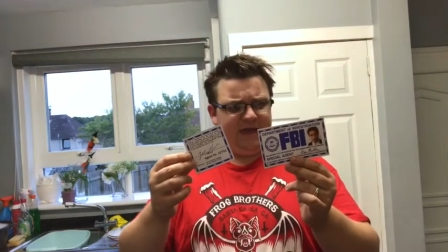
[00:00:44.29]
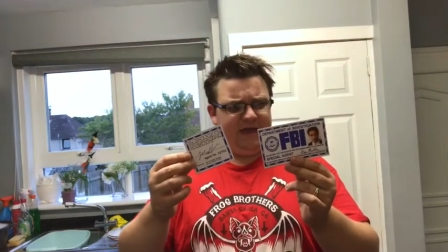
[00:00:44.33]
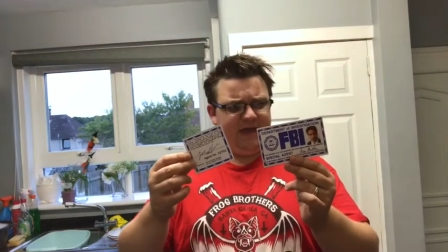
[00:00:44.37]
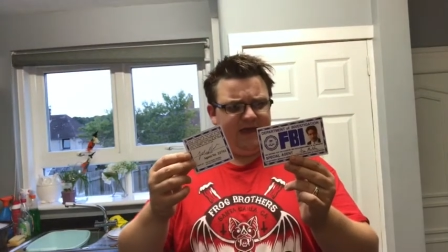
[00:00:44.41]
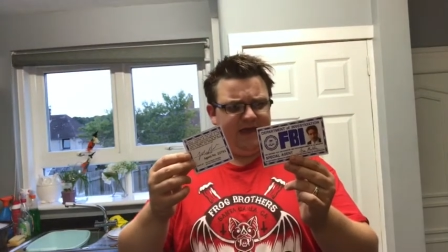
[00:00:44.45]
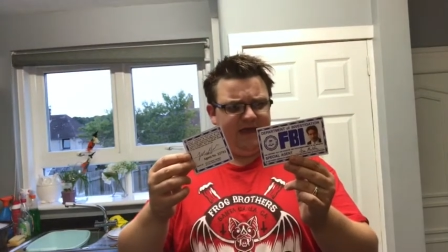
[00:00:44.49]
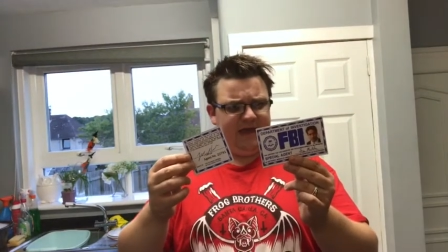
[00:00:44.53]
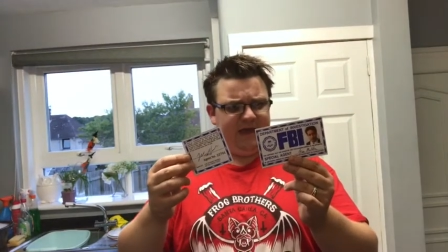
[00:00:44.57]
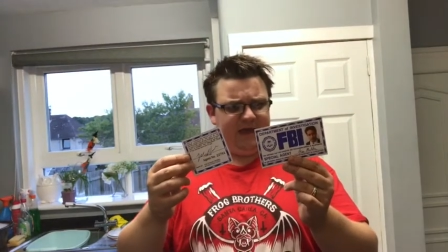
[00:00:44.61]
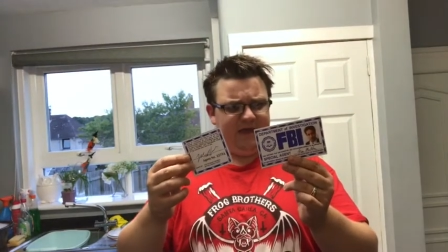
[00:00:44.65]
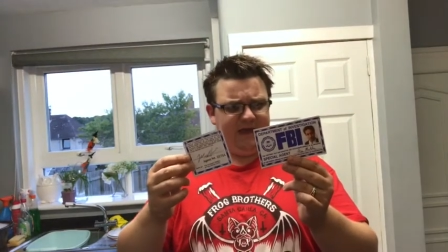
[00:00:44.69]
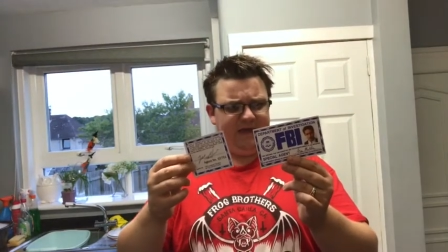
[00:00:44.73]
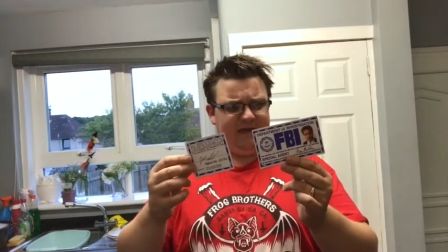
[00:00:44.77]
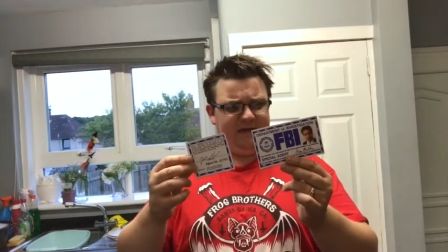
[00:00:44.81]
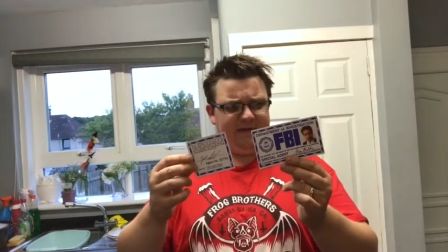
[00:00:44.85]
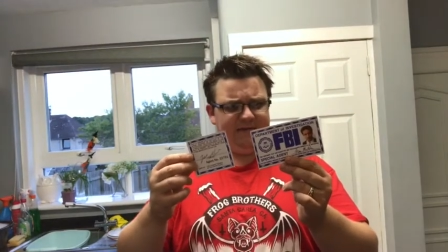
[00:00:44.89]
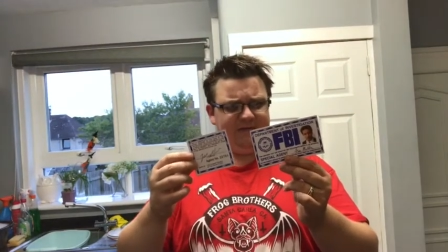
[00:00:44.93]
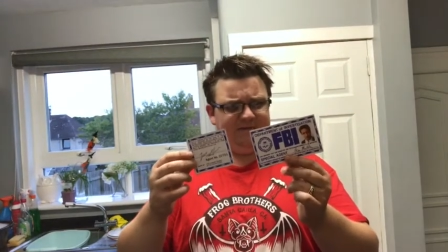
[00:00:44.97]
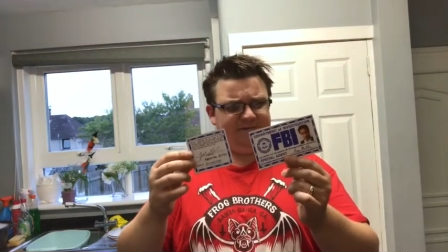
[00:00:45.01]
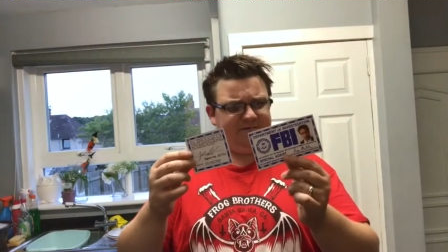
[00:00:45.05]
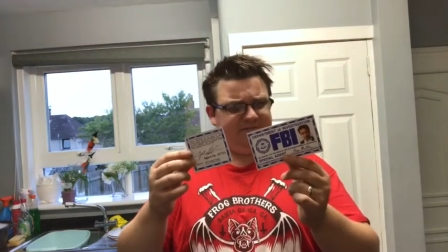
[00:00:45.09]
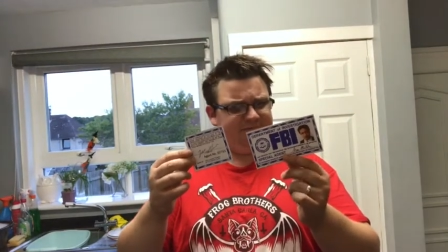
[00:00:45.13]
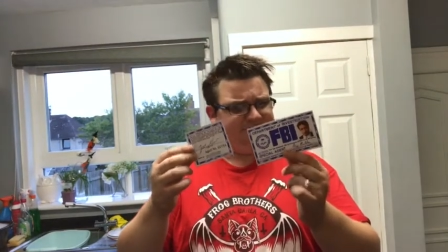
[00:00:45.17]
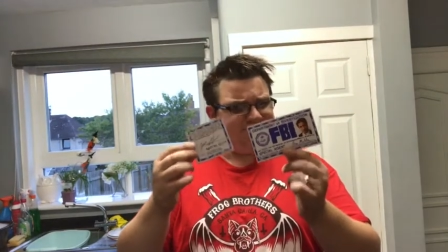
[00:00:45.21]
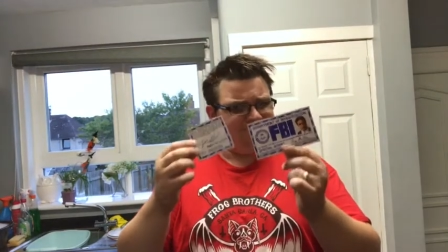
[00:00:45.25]
Uh,
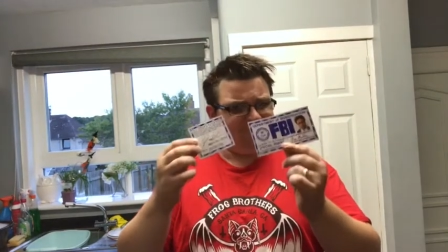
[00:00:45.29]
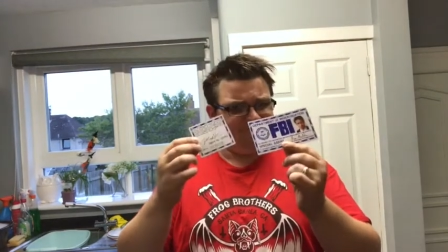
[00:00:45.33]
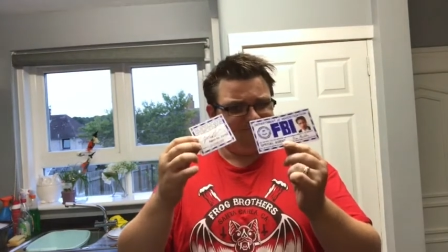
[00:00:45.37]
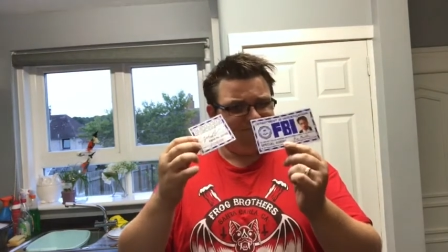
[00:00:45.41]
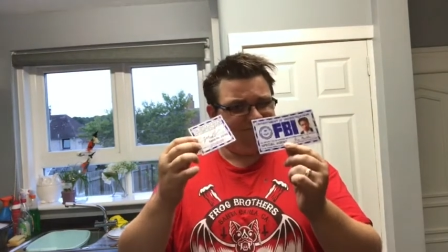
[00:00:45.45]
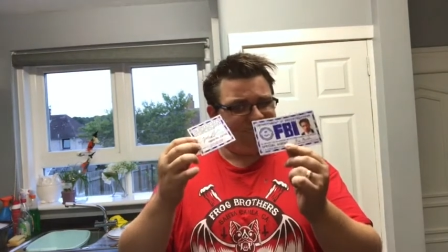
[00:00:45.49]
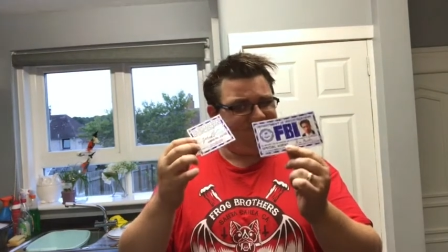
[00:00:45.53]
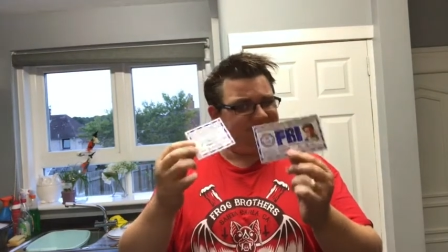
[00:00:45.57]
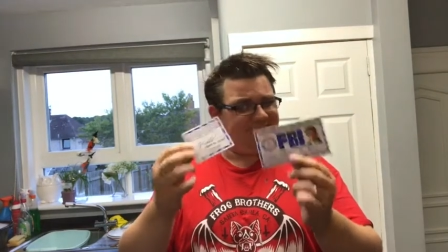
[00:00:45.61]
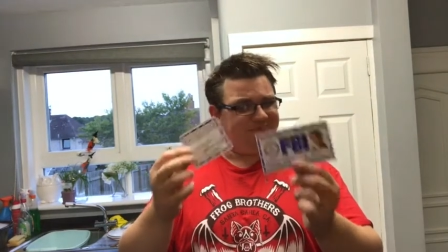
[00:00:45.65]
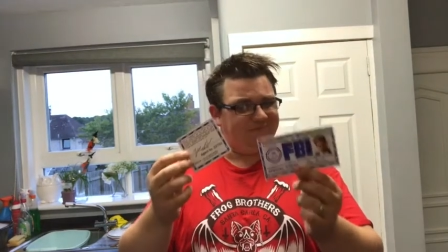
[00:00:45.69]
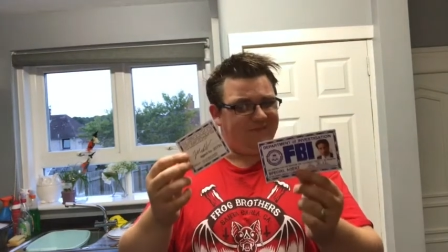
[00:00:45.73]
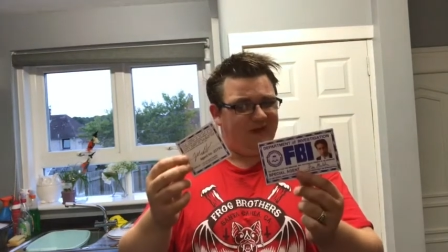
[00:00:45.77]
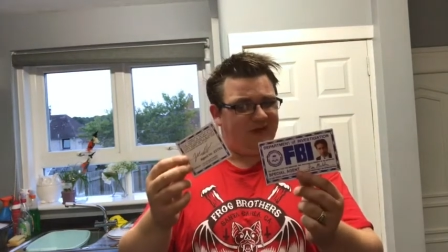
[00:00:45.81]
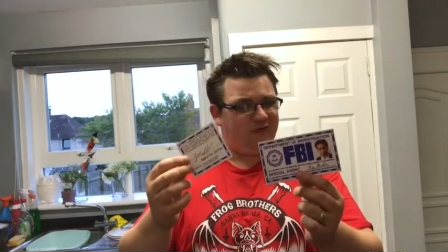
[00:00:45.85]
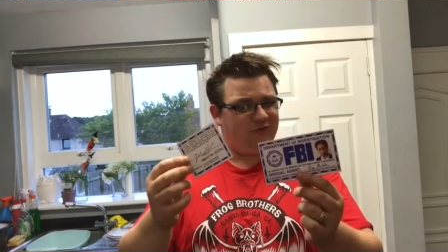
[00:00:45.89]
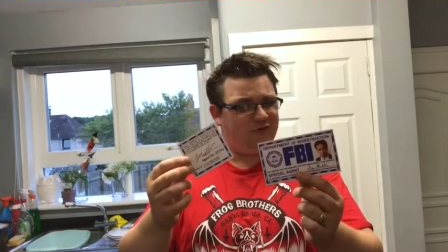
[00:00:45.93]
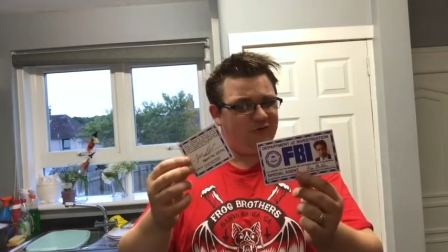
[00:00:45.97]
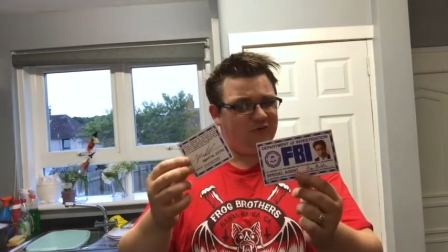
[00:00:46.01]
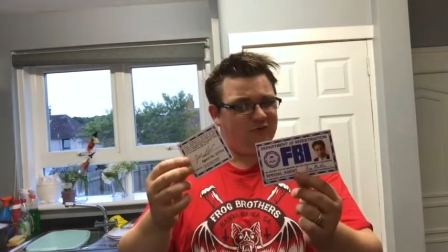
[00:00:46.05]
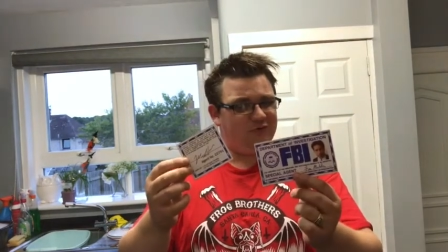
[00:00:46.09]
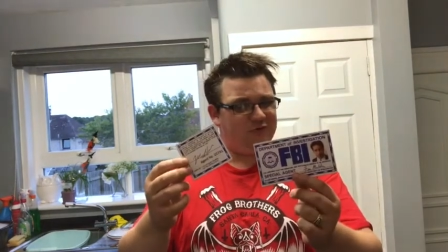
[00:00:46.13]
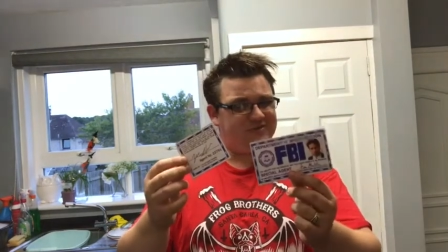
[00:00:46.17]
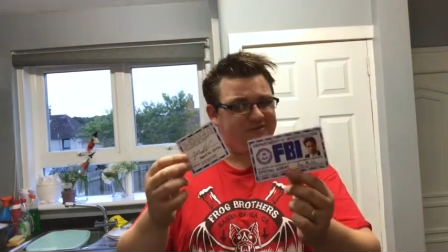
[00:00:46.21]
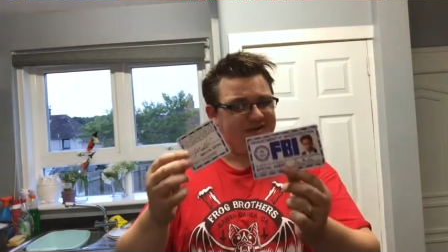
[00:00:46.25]
a
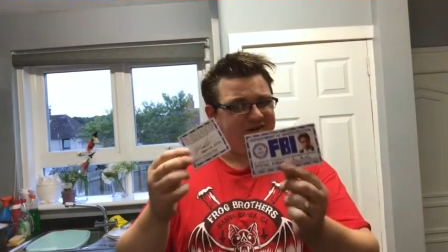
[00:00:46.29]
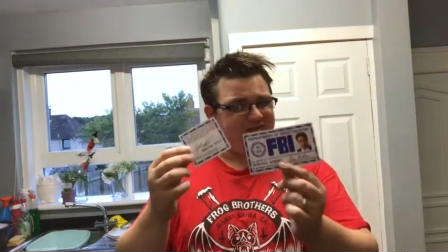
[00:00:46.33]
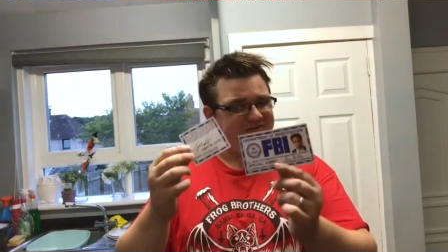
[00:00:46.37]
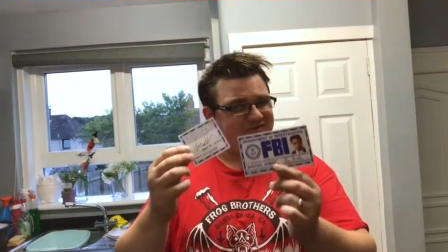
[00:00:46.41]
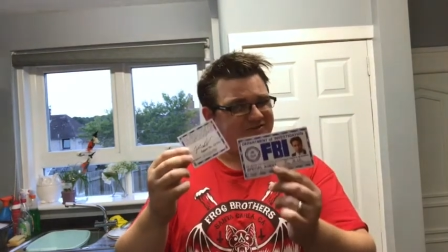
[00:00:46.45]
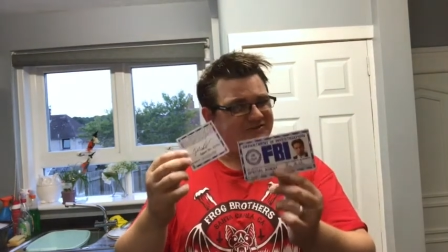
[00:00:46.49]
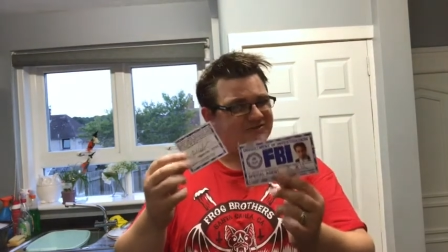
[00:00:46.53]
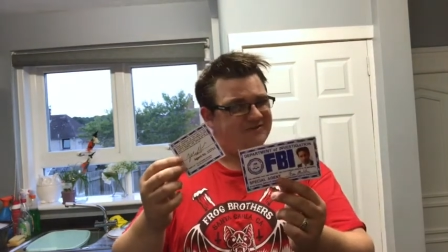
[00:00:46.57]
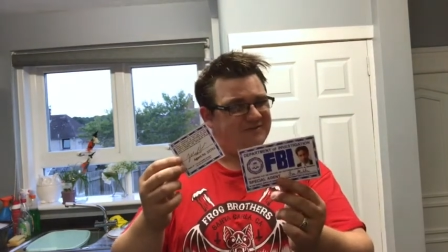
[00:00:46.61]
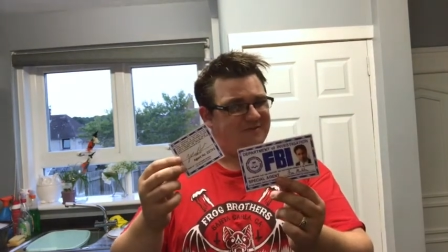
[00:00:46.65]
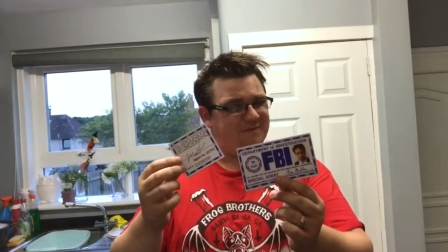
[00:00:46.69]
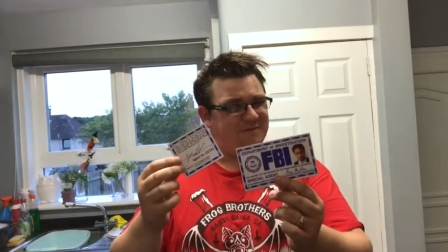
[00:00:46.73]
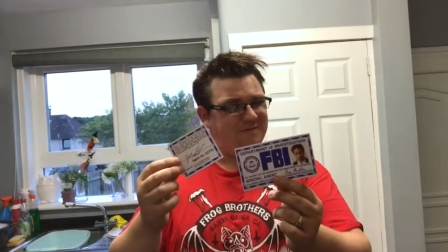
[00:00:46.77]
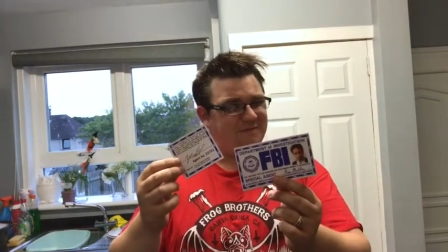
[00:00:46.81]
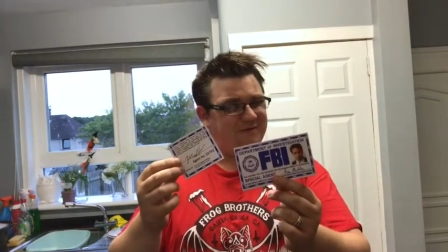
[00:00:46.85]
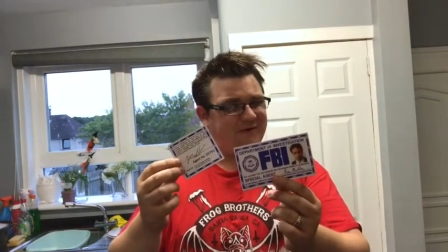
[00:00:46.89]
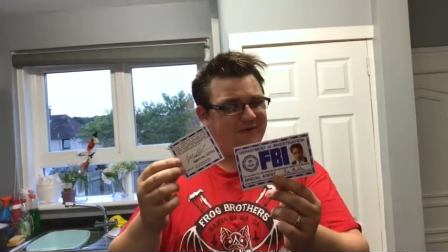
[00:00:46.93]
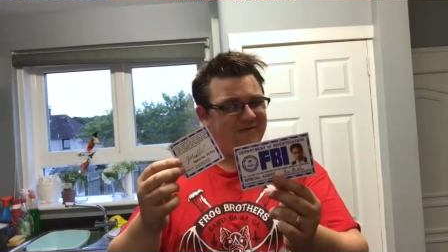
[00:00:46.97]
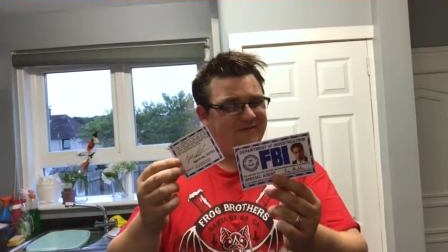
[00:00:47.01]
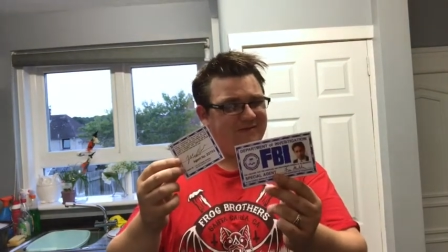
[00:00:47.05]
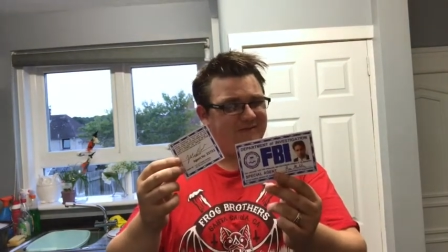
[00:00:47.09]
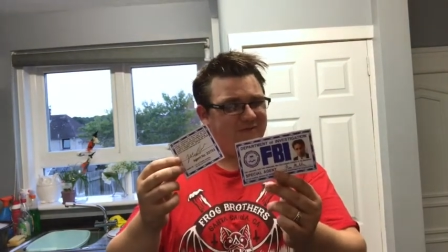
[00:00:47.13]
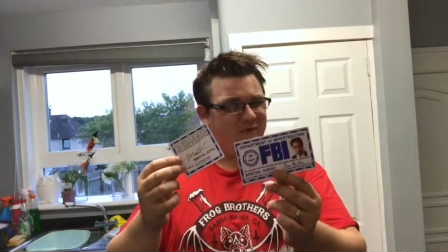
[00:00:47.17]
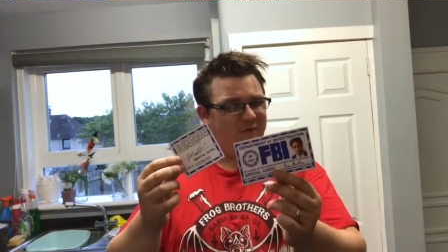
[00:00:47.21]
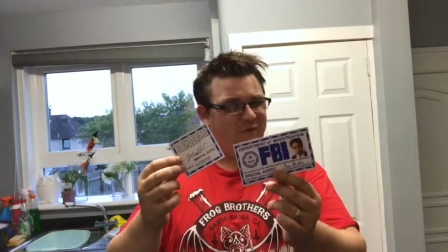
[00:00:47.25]
Google search,
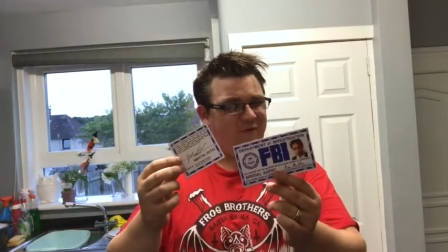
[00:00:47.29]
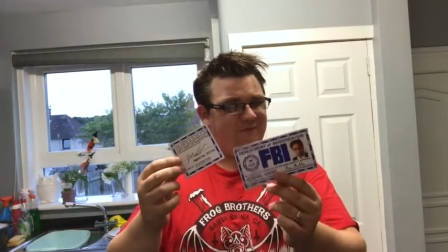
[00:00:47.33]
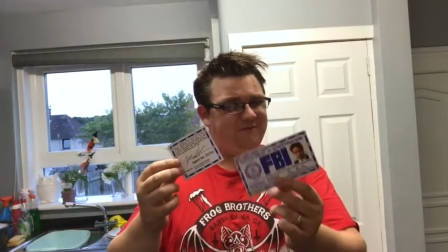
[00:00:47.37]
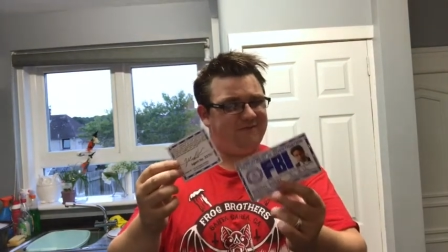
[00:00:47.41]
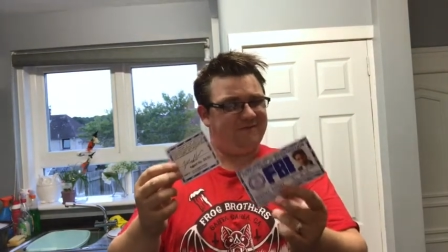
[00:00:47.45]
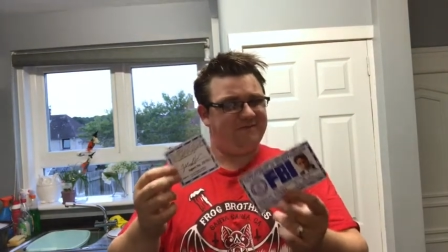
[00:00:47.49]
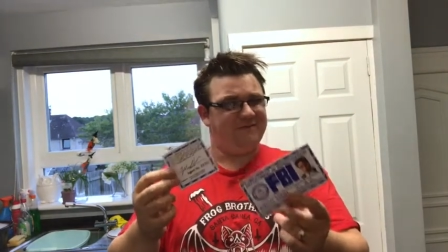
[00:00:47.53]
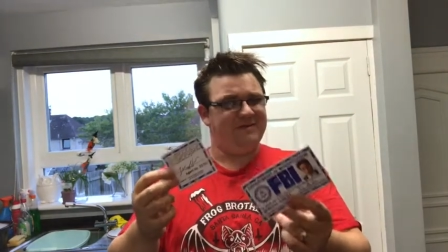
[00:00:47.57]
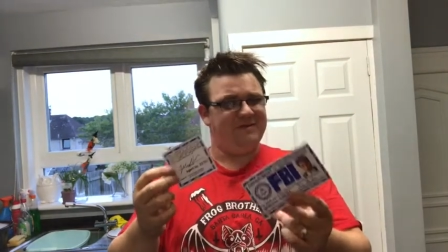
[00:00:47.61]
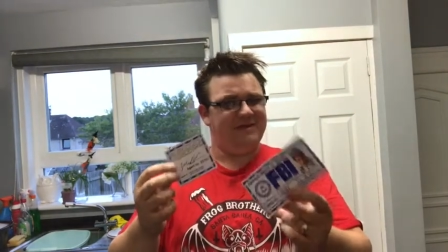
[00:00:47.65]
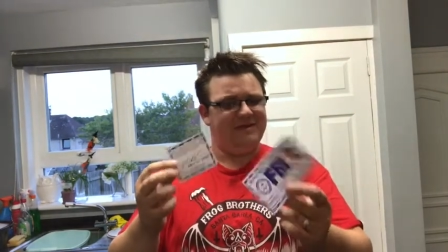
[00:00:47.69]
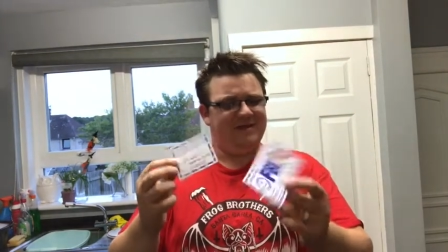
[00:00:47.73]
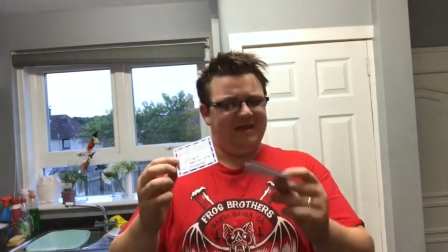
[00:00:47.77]
print them off.